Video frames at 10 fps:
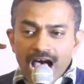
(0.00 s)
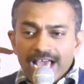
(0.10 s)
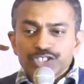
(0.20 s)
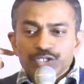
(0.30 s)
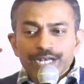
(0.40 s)

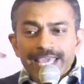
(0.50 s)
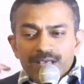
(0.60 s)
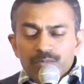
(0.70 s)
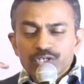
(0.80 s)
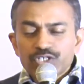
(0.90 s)
I should
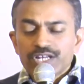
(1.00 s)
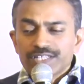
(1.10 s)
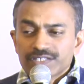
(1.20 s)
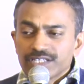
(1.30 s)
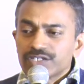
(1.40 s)
able to
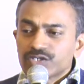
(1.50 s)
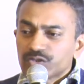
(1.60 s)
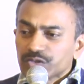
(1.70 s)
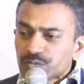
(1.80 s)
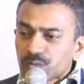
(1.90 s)
listen
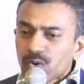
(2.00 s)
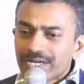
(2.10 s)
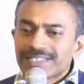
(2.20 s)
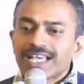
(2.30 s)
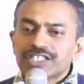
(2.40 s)
to His
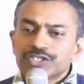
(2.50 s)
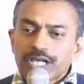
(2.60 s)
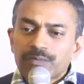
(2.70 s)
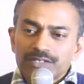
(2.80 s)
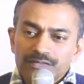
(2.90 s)
voice and
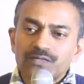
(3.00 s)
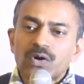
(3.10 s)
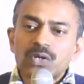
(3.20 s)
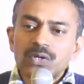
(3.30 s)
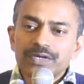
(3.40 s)
should able to
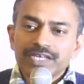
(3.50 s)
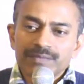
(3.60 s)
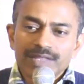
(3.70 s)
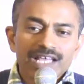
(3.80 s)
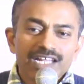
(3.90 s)
follow
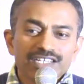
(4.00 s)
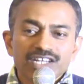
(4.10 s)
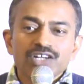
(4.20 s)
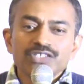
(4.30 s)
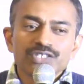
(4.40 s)
Him,
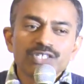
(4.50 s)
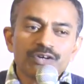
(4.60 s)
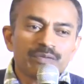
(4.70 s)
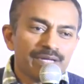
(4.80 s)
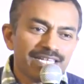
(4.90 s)
not to
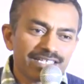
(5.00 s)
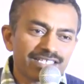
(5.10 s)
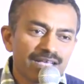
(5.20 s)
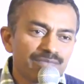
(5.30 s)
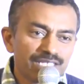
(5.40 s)
doubt. Many a
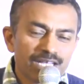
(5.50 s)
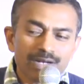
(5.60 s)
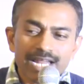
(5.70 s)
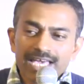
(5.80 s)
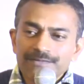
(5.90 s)
times in
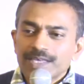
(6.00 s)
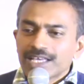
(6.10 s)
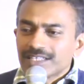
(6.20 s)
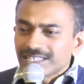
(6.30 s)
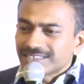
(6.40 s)
our life,
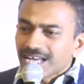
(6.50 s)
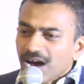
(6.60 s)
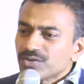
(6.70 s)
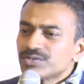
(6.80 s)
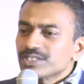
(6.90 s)
the
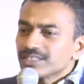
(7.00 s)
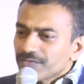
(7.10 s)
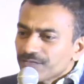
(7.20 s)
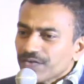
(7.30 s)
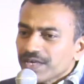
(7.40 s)
doubt,
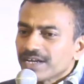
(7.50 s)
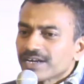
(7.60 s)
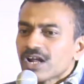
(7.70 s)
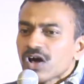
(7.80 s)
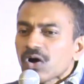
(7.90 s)
the
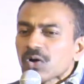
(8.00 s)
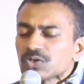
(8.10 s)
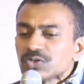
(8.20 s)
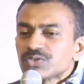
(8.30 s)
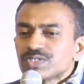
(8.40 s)
fear,
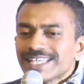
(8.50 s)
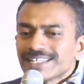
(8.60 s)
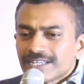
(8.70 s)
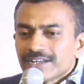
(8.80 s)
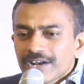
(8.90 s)
all those
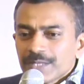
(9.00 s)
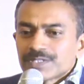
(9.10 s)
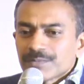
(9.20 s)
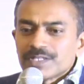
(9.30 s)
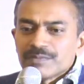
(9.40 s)
things can
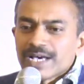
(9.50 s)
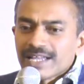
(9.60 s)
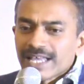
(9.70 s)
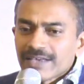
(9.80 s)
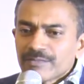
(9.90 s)
creeps up in
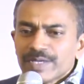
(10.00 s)
my life.